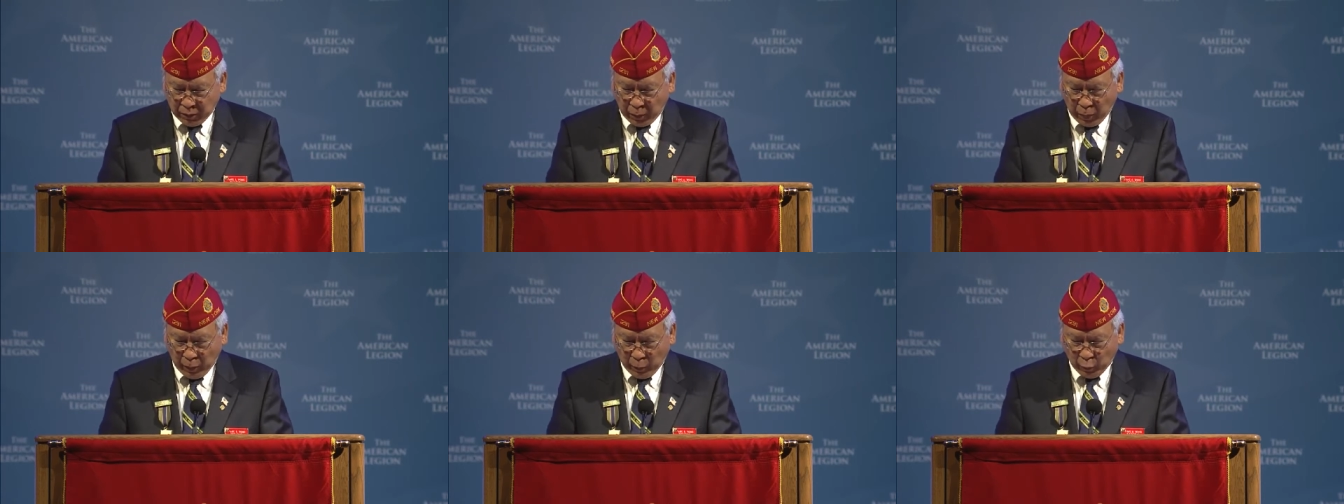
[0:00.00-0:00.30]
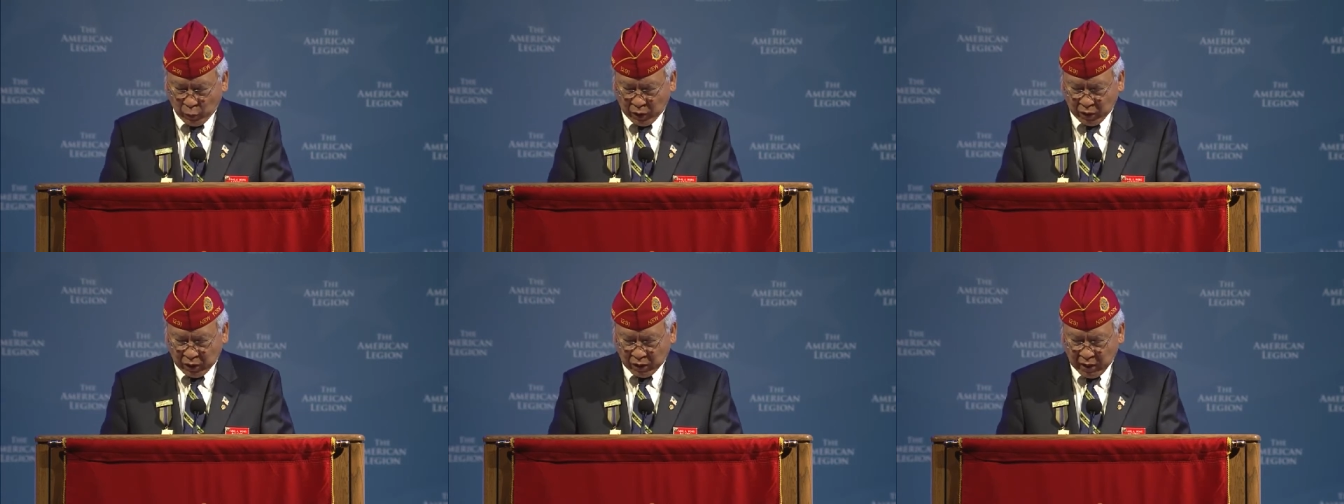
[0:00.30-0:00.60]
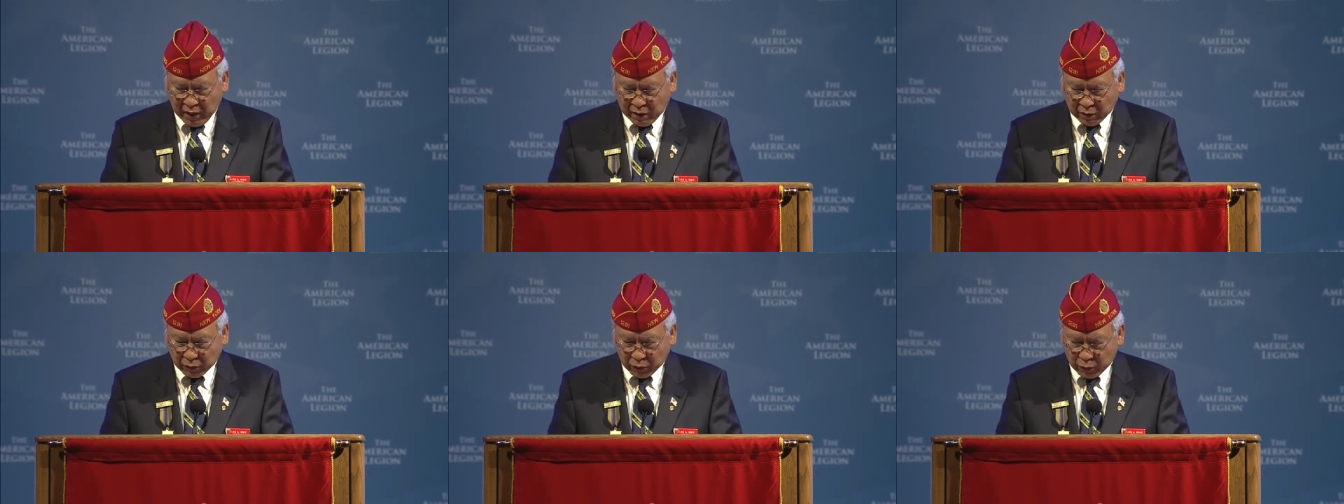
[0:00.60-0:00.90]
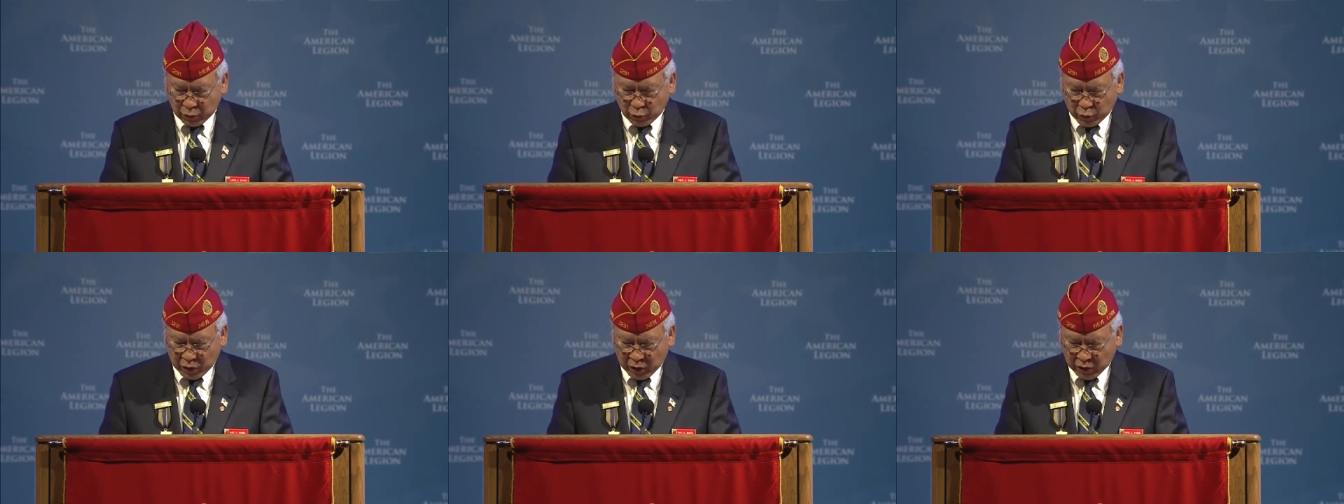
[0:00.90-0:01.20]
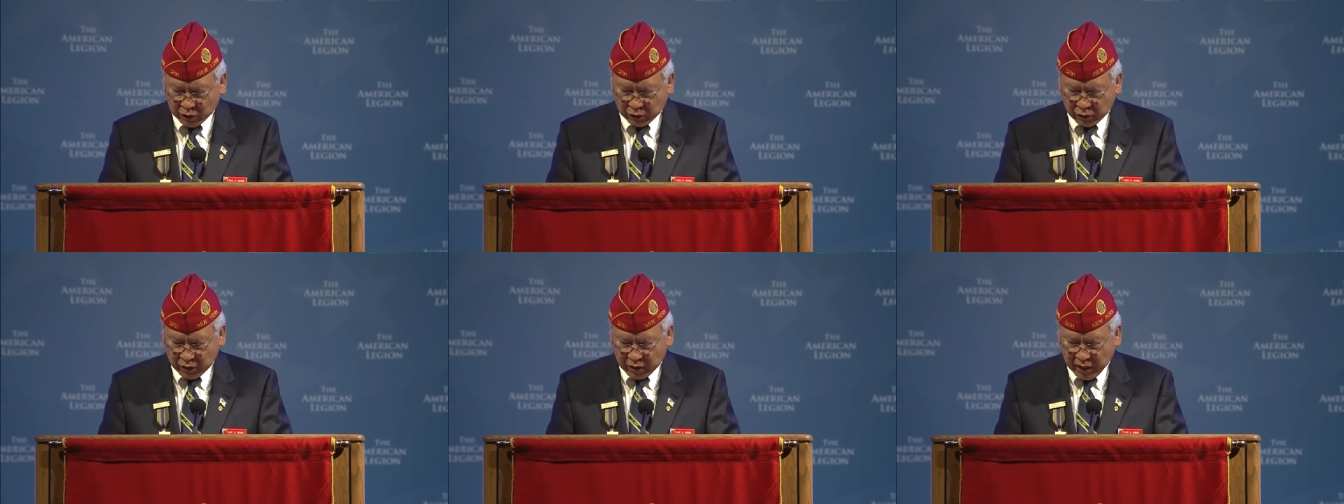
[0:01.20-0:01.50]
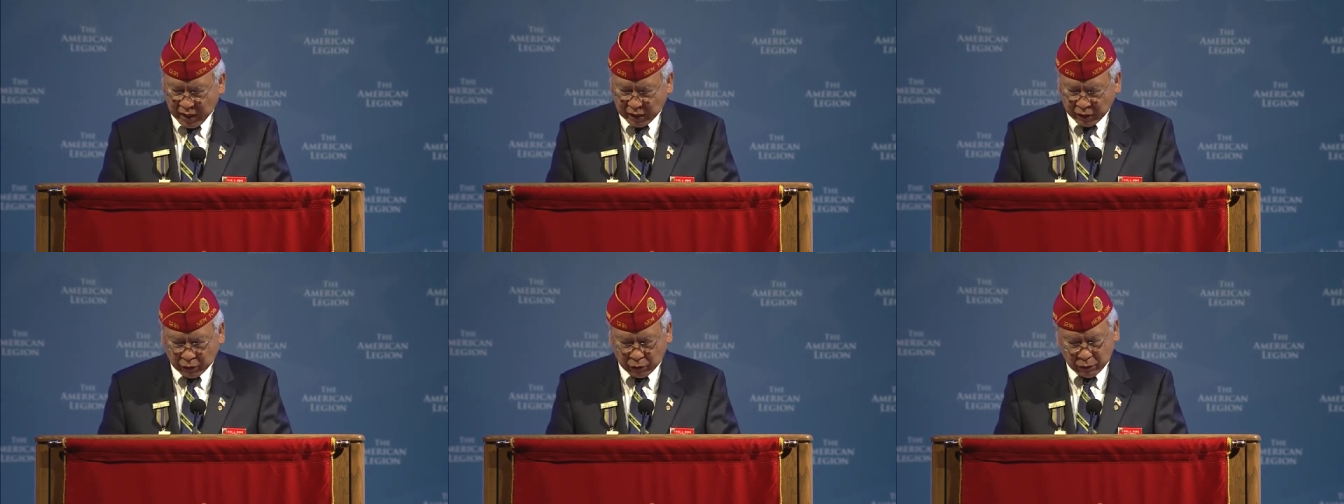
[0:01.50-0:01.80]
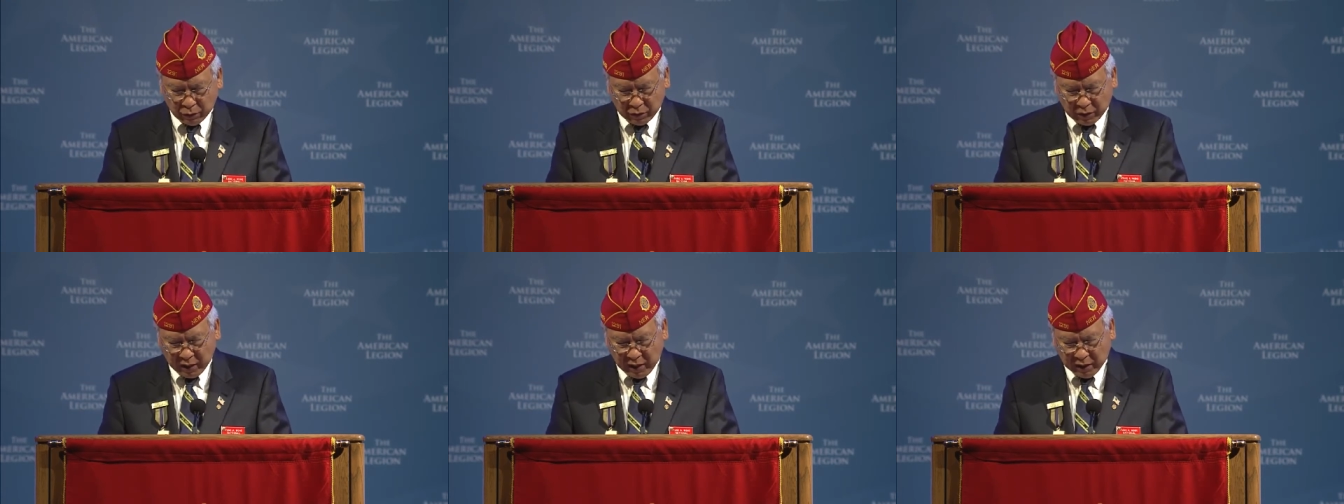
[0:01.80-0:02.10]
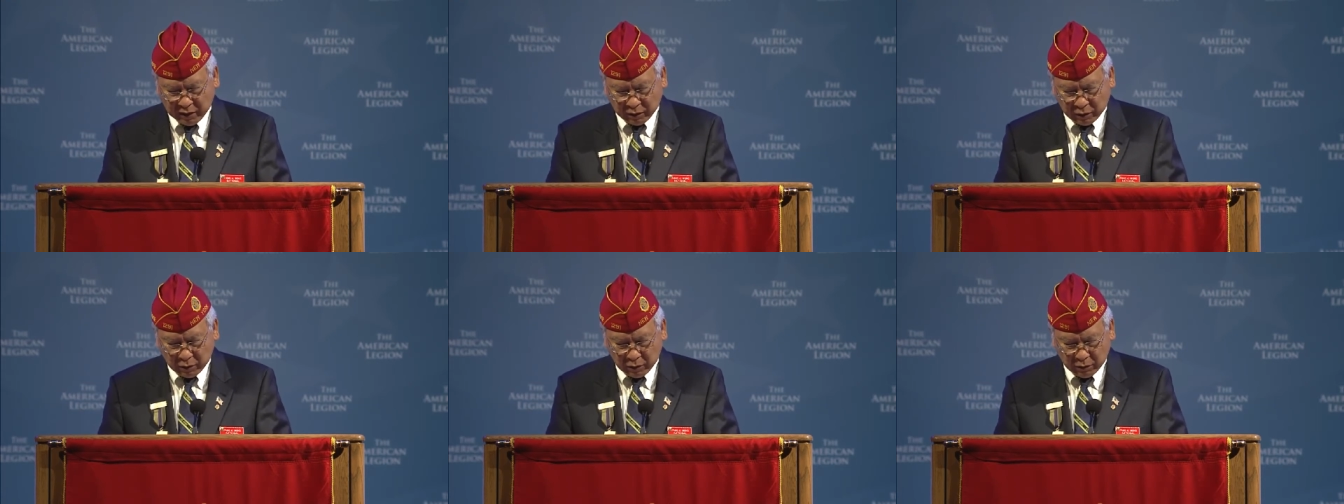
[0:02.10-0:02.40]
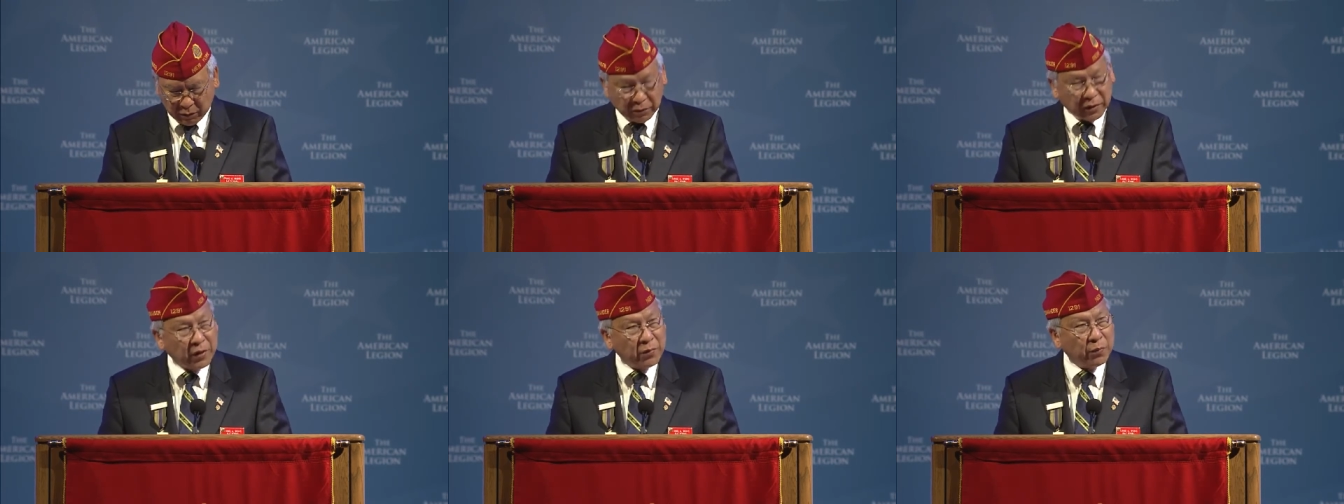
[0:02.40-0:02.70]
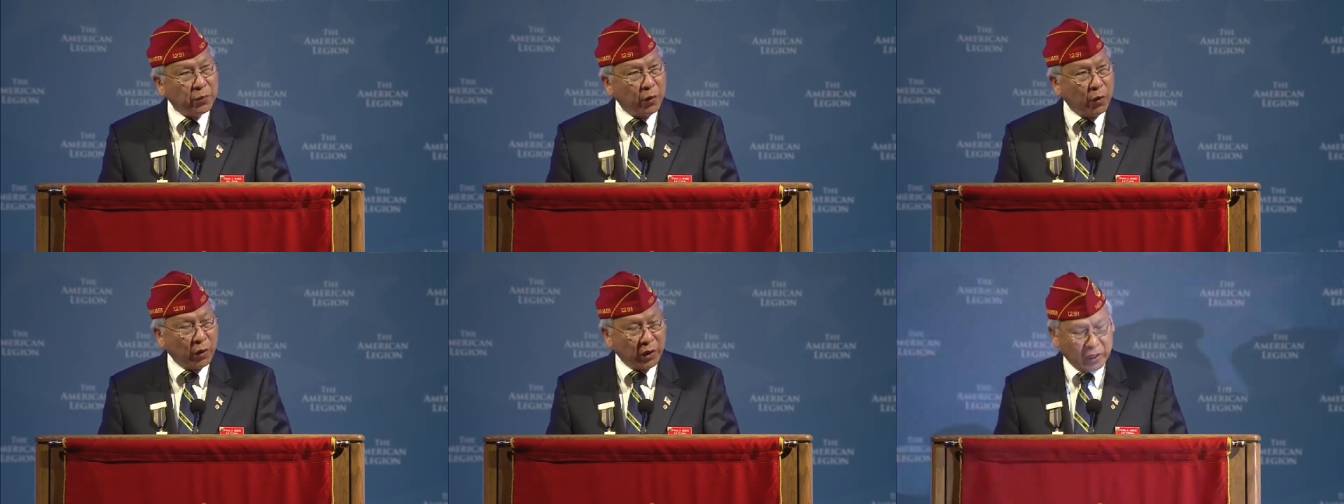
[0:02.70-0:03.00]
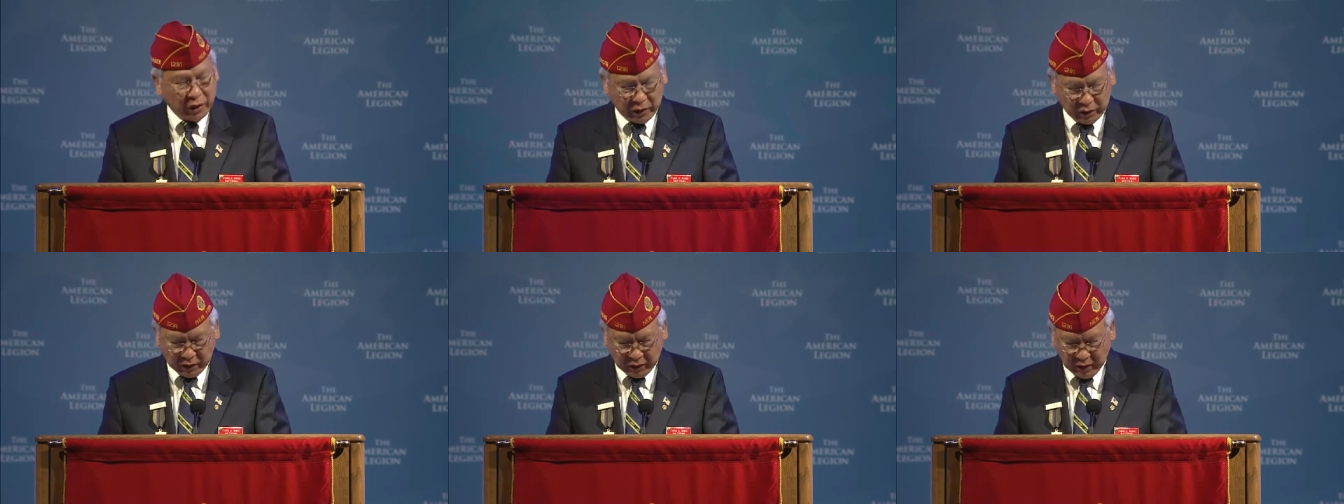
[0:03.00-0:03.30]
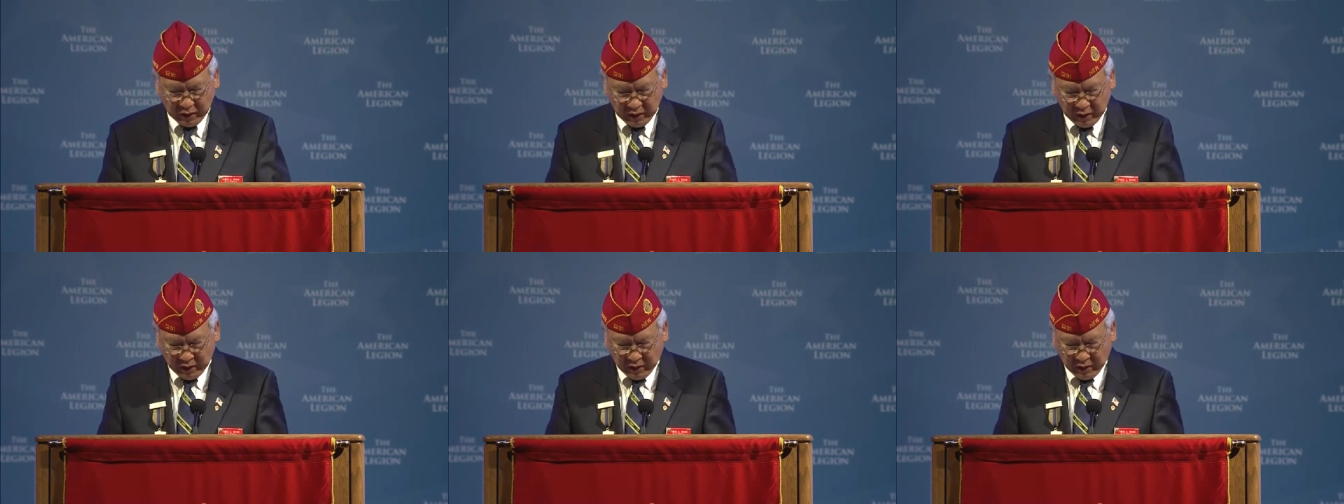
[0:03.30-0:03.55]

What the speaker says: 1,100 National Council employees,